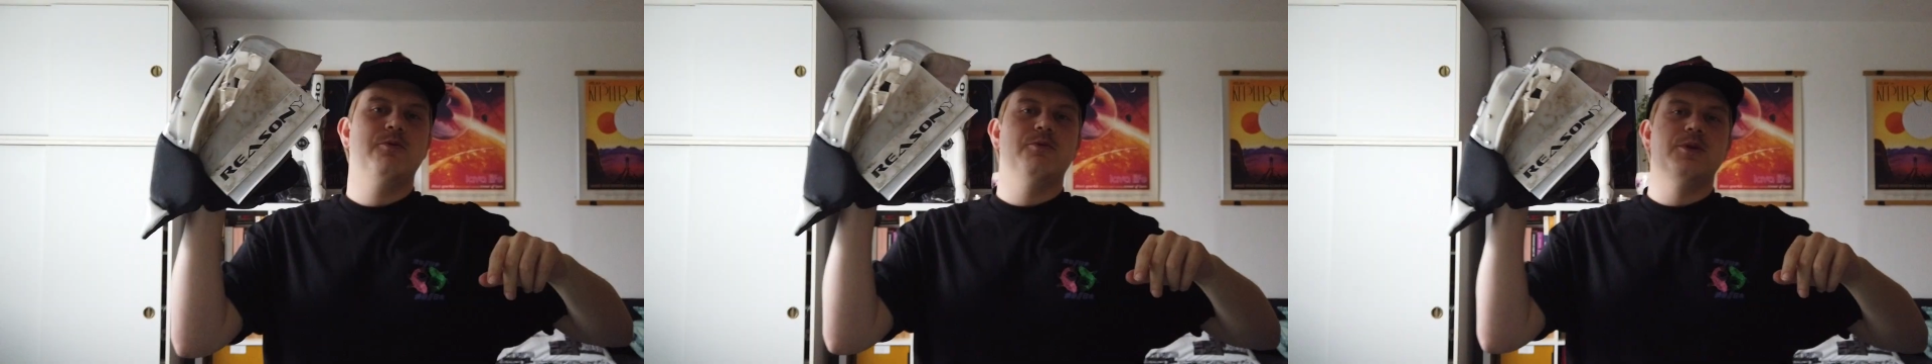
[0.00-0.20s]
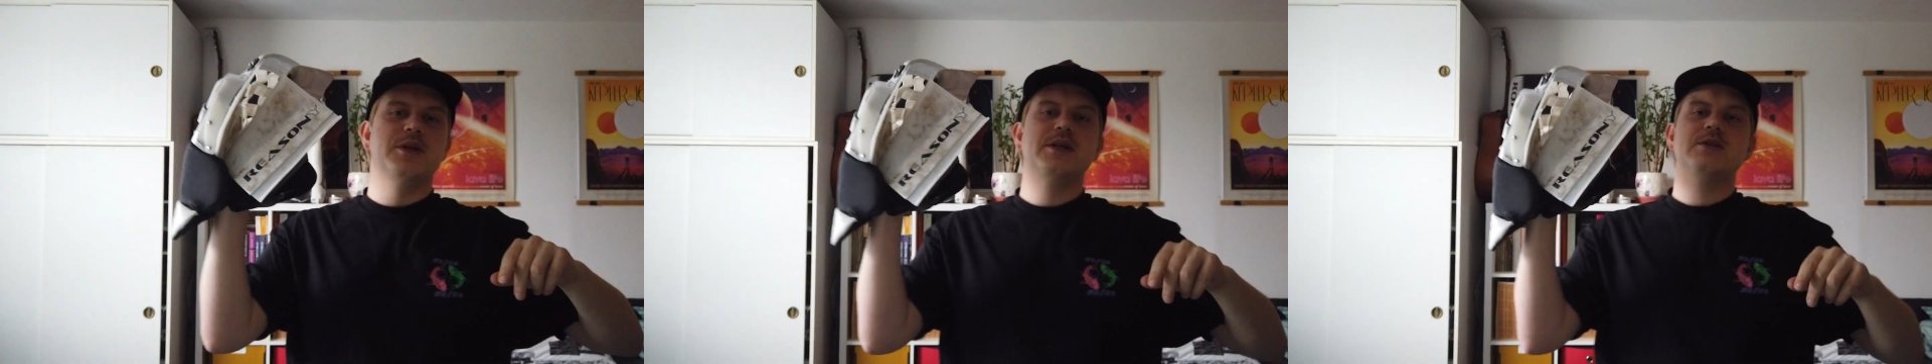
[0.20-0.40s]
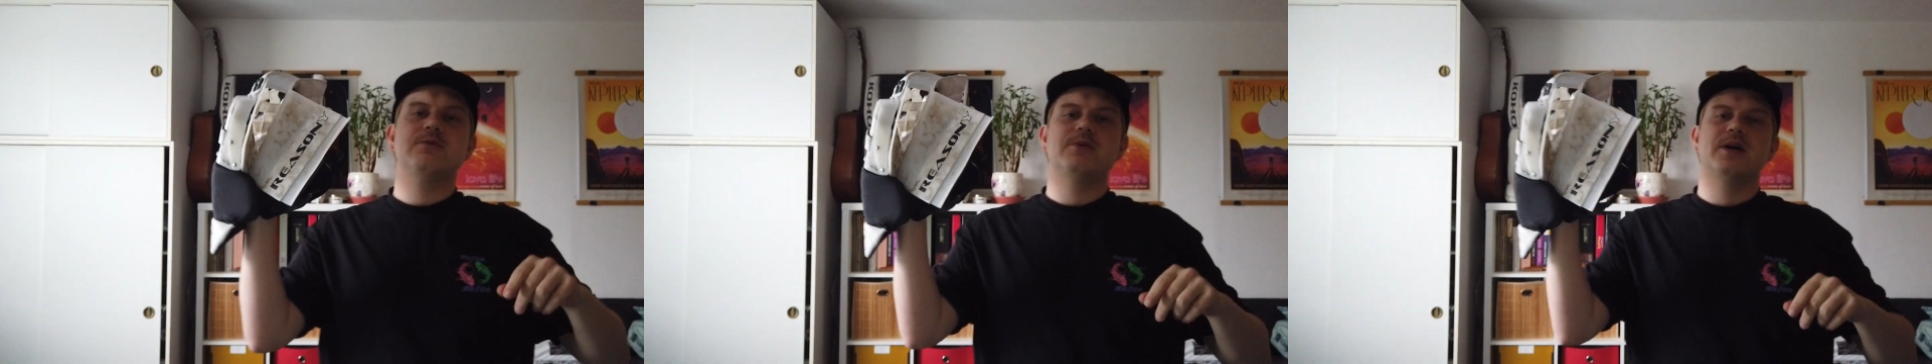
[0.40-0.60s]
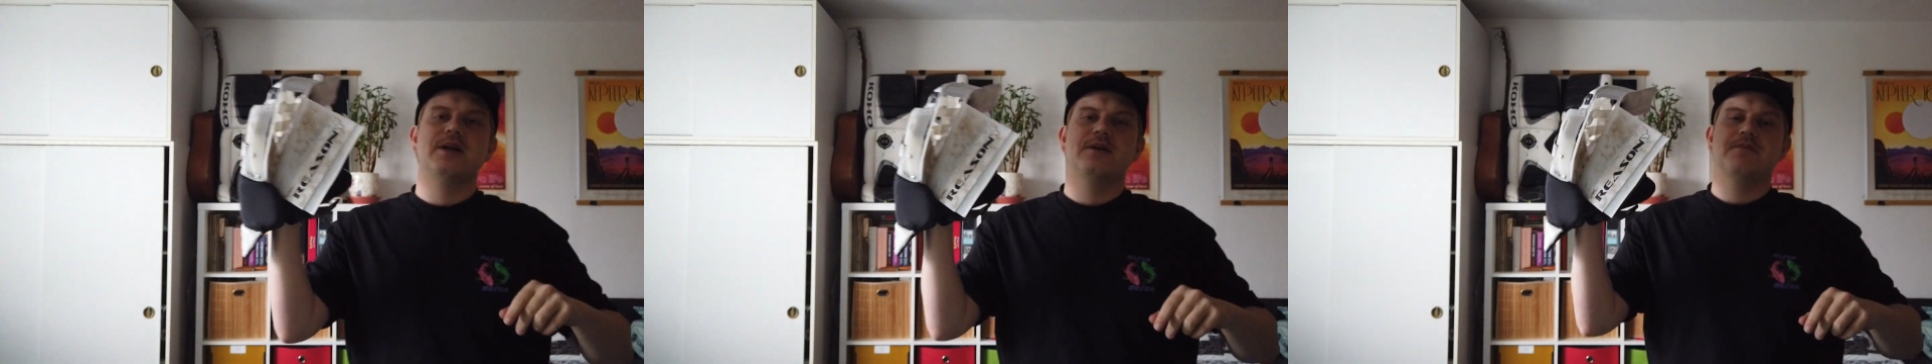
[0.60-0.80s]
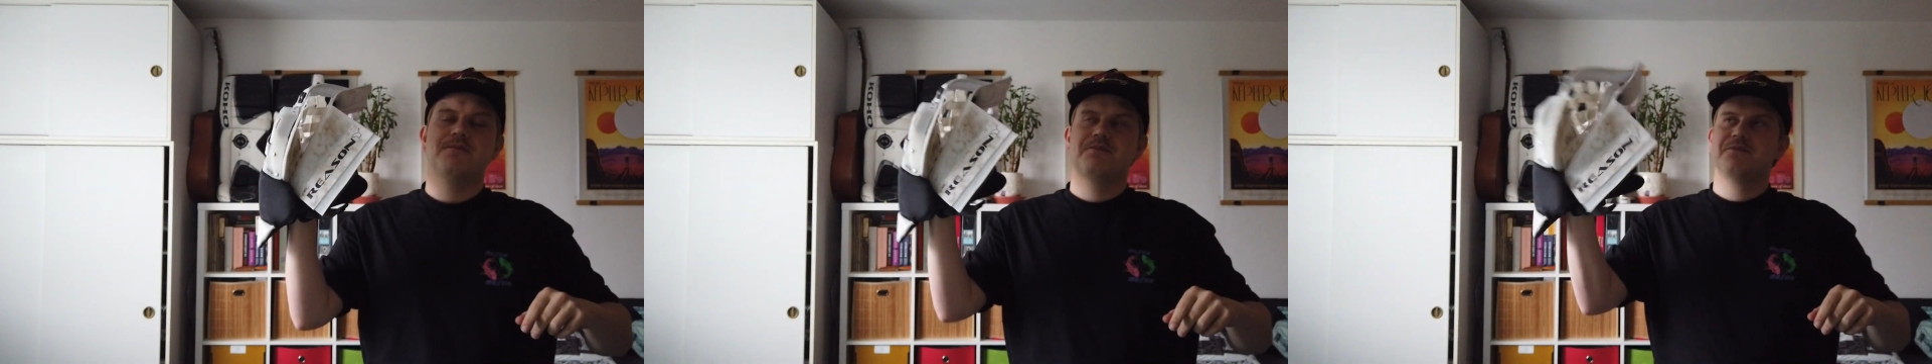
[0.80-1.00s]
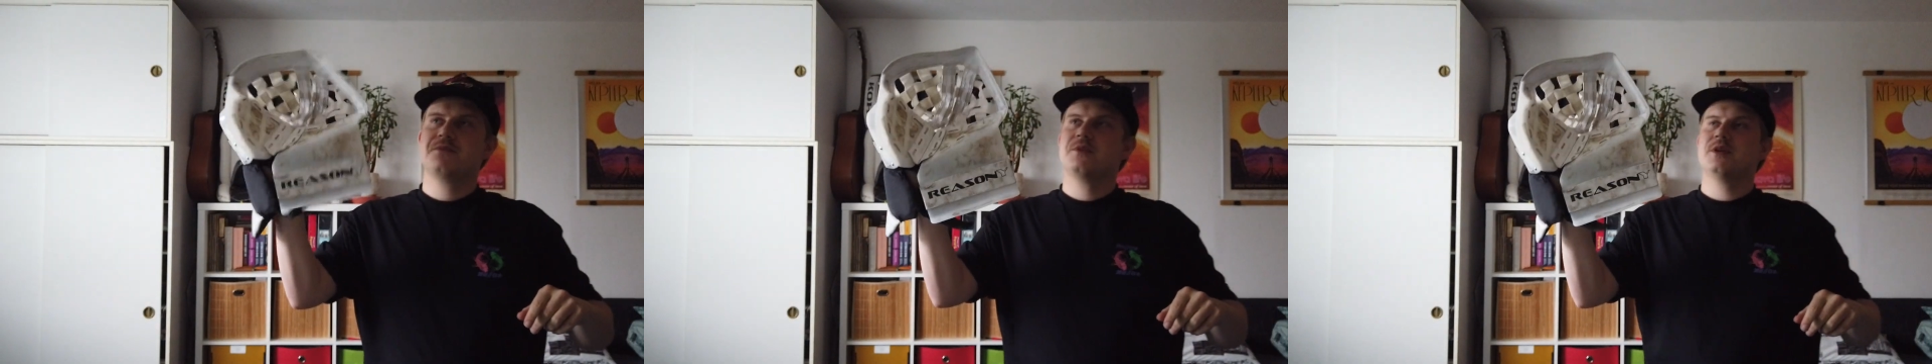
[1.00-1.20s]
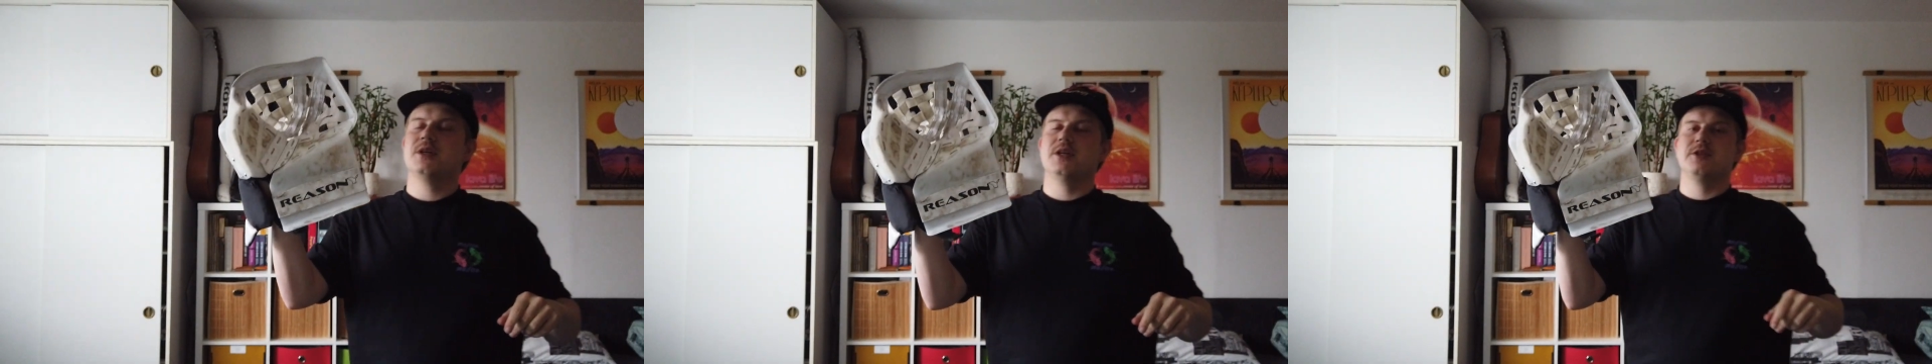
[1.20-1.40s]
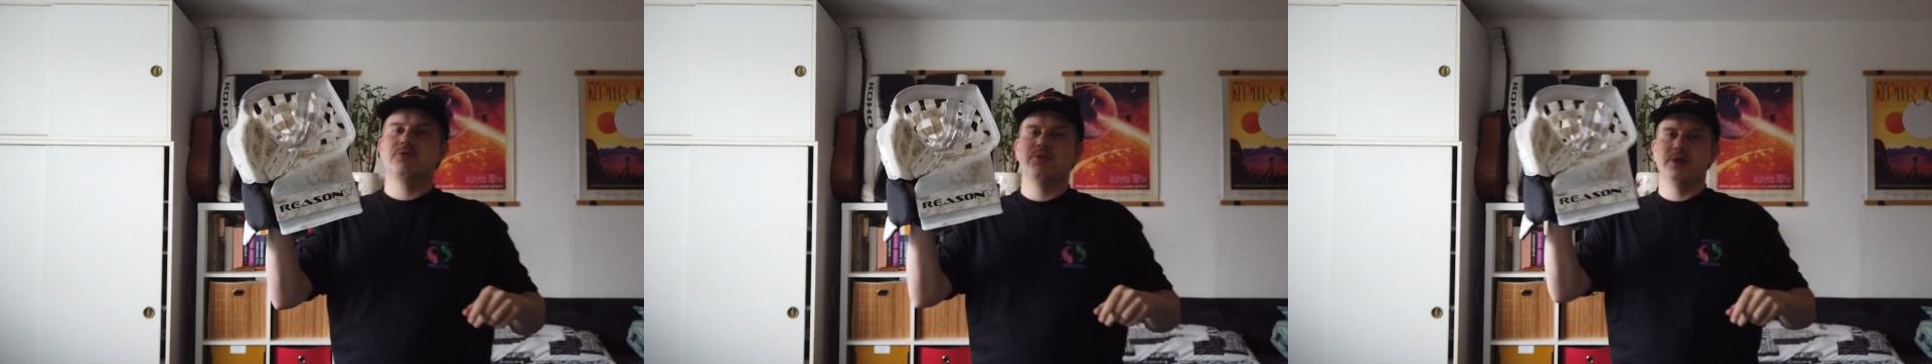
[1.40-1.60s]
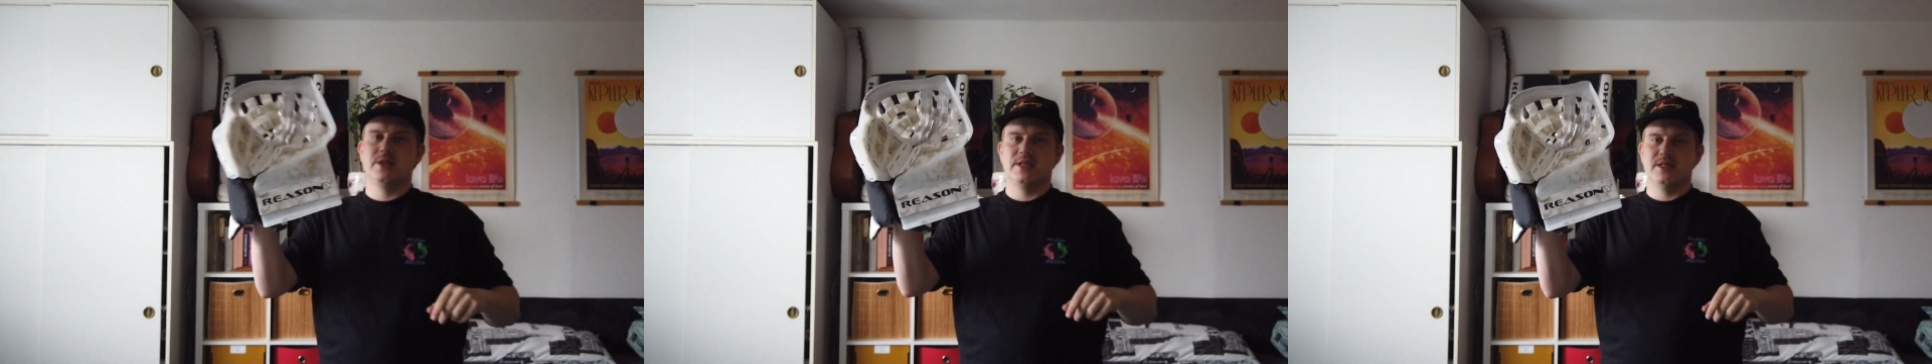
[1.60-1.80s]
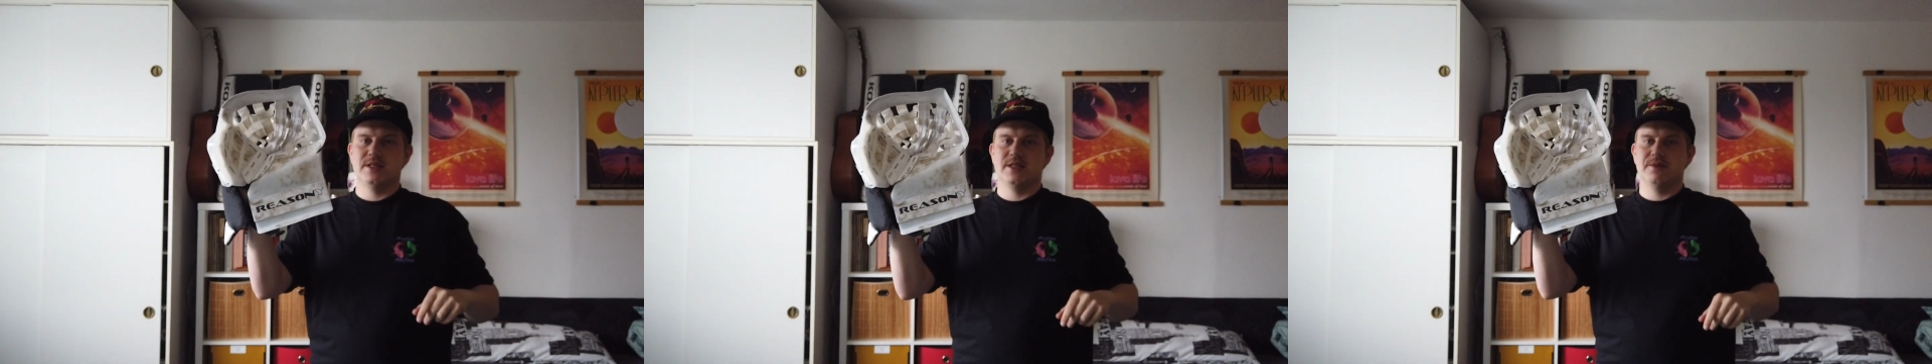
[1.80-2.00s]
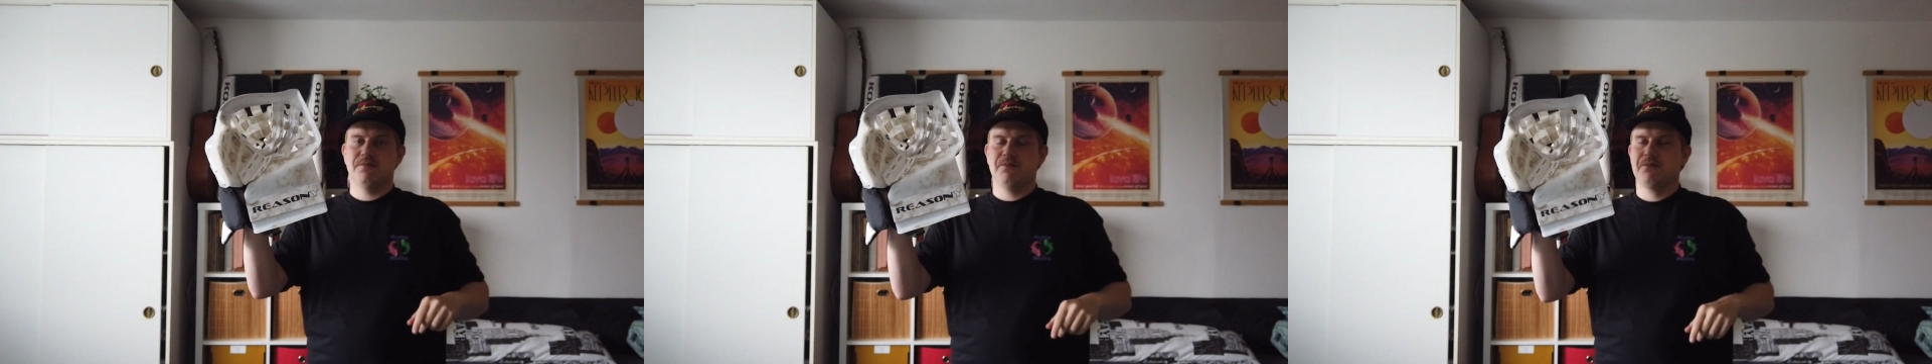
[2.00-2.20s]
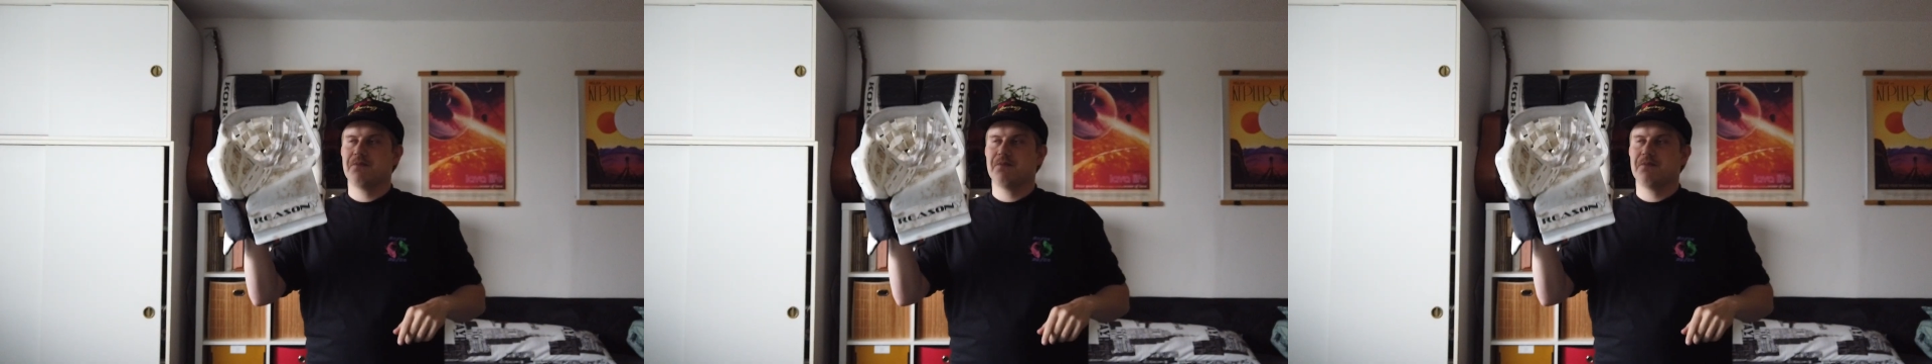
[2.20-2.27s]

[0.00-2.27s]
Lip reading: With this one, it's really easy.